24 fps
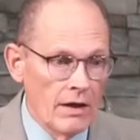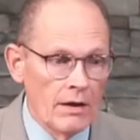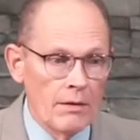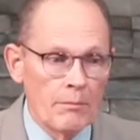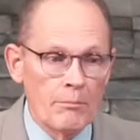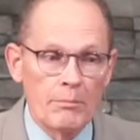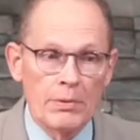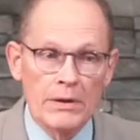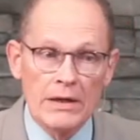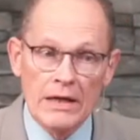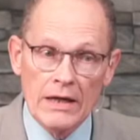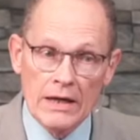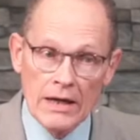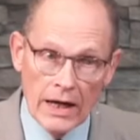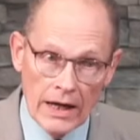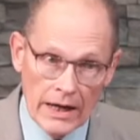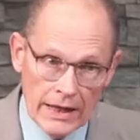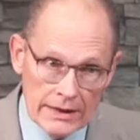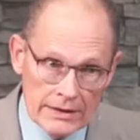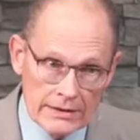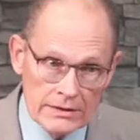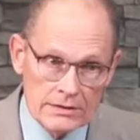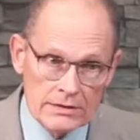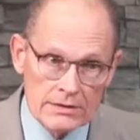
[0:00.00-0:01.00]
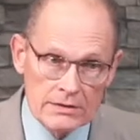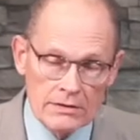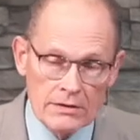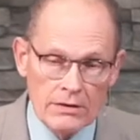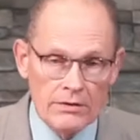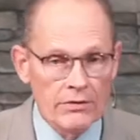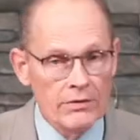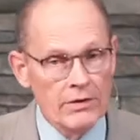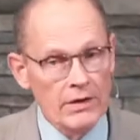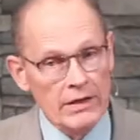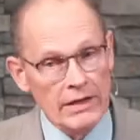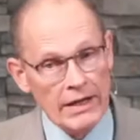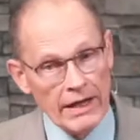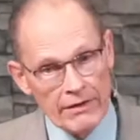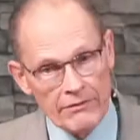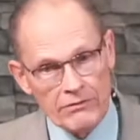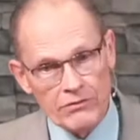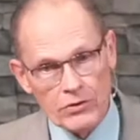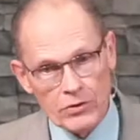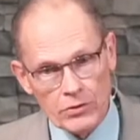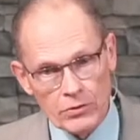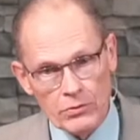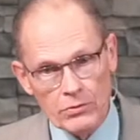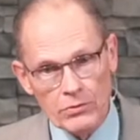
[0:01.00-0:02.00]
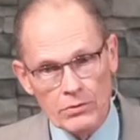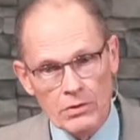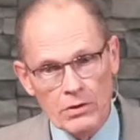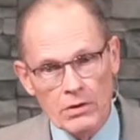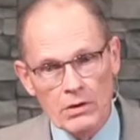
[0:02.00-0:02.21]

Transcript: because the nephew